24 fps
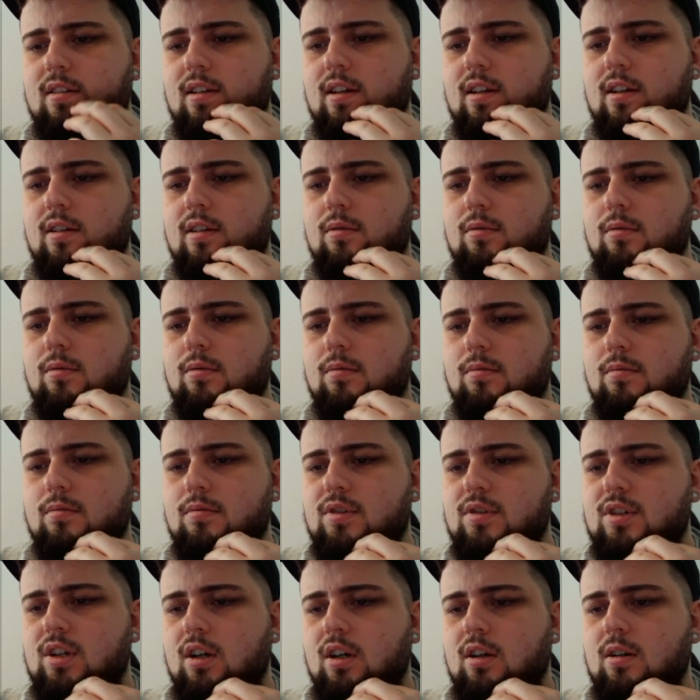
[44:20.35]
The little
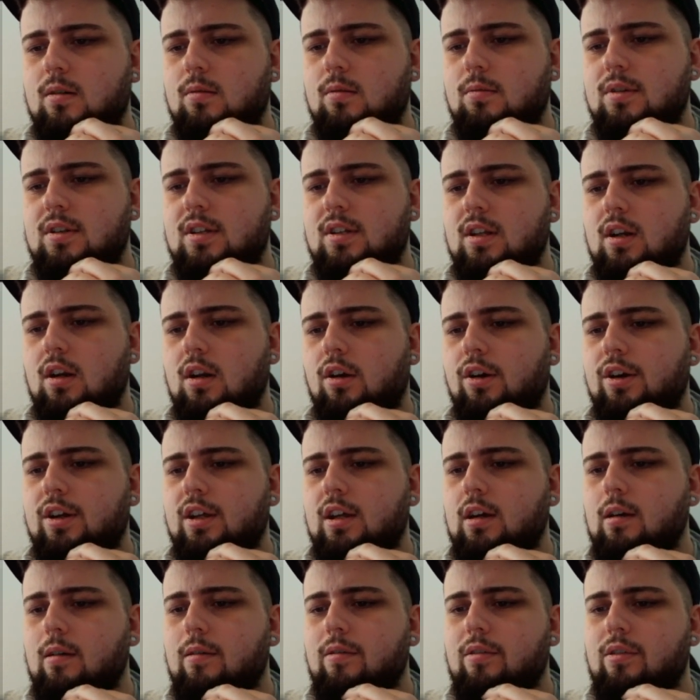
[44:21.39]
circle with the line
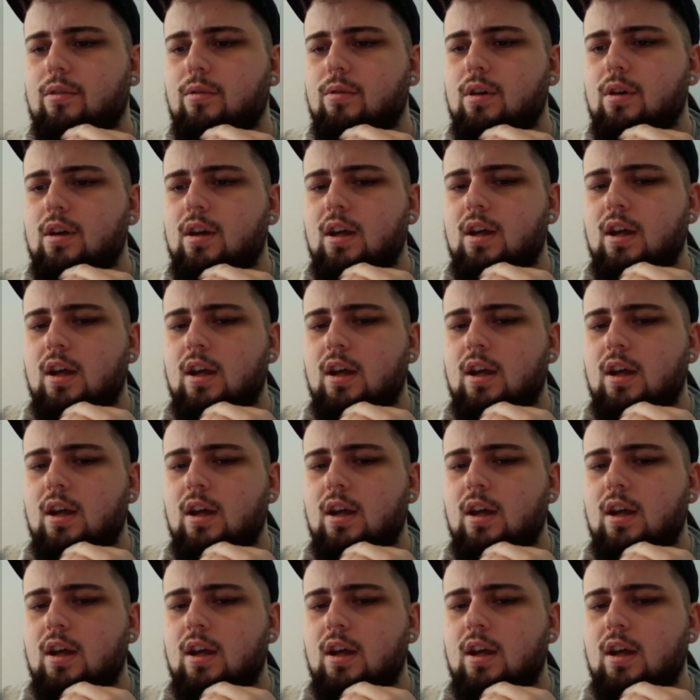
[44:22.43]
going through it.